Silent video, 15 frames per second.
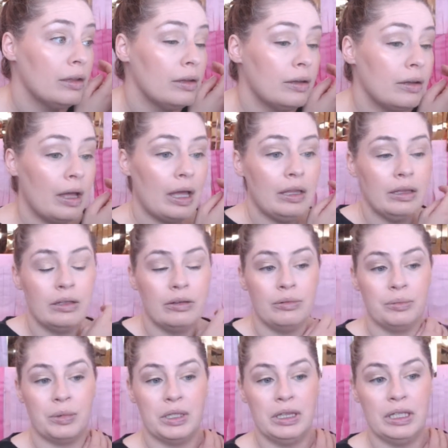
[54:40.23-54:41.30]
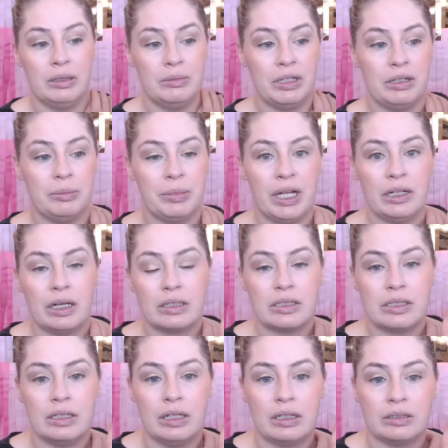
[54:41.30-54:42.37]
And the one that I'm going to buy next,
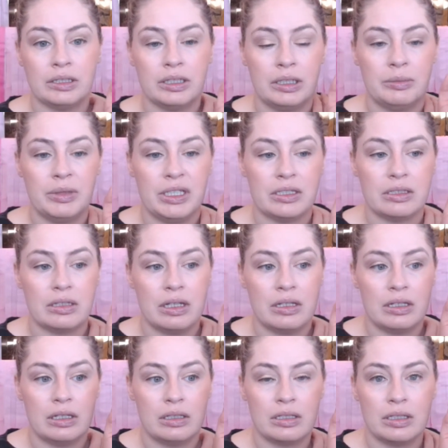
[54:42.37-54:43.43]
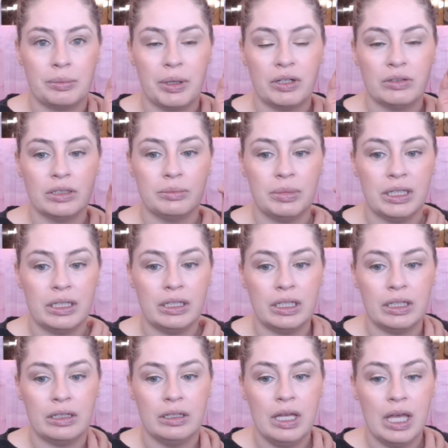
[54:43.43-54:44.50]
the Antonym, is
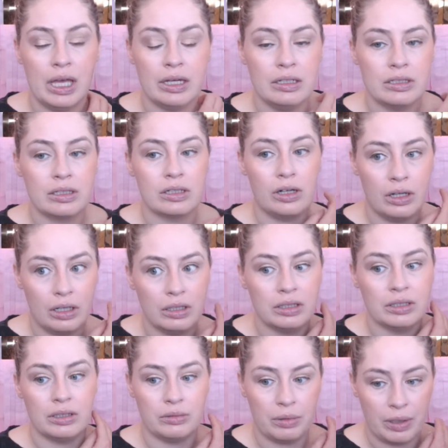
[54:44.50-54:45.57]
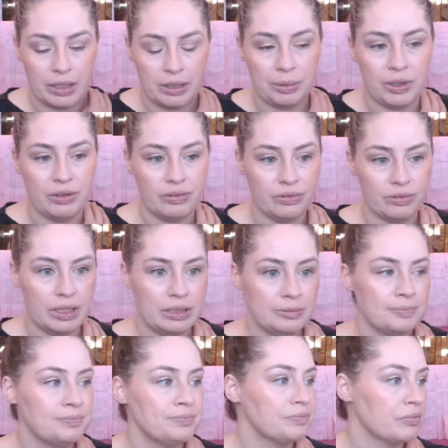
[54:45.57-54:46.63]
supposedly, it is called a waterproof one.
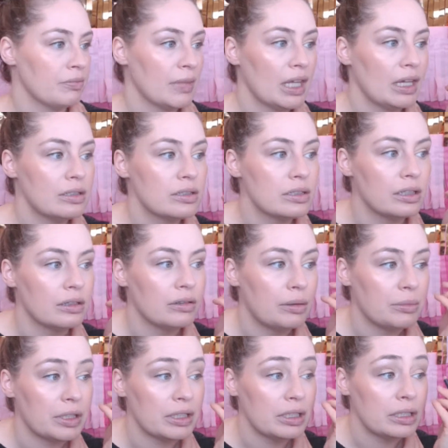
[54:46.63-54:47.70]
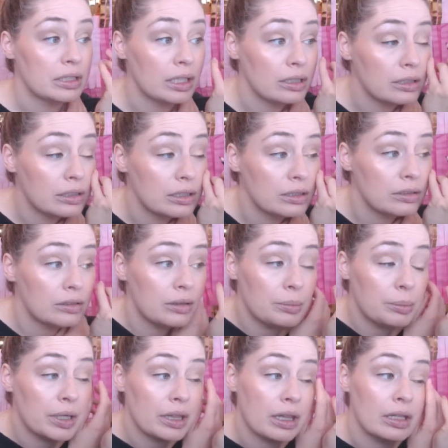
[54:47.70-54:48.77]
So I'm really excited to
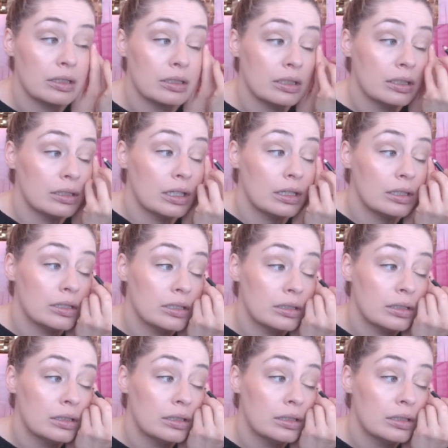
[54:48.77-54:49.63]
put that to the test.